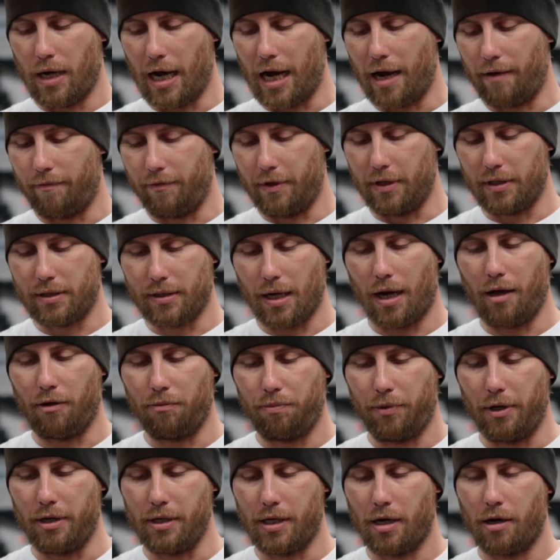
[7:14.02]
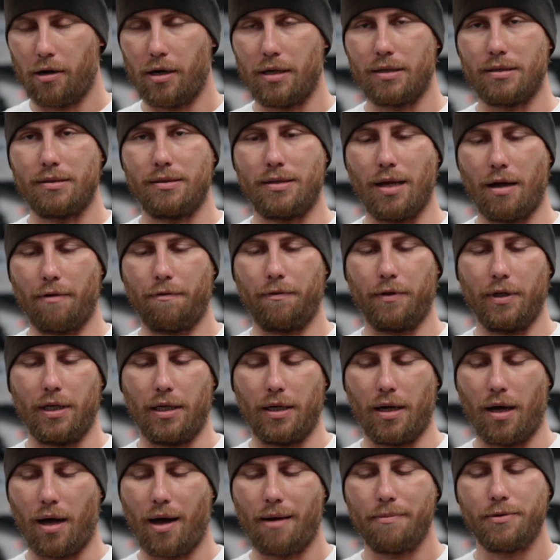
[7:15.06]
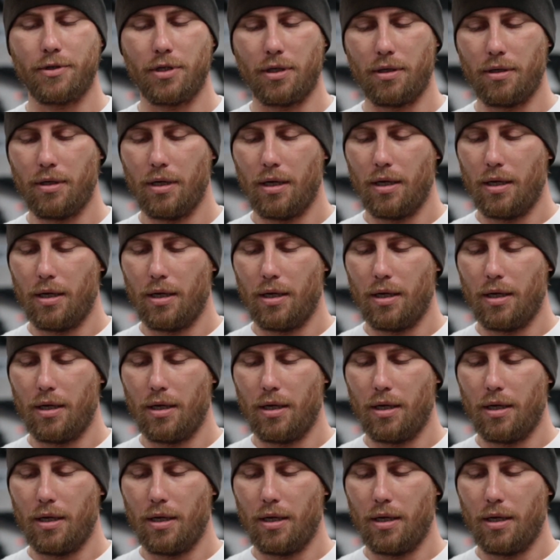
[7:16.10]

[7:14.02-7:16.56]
have this style of plate carrier, it's definitely an option.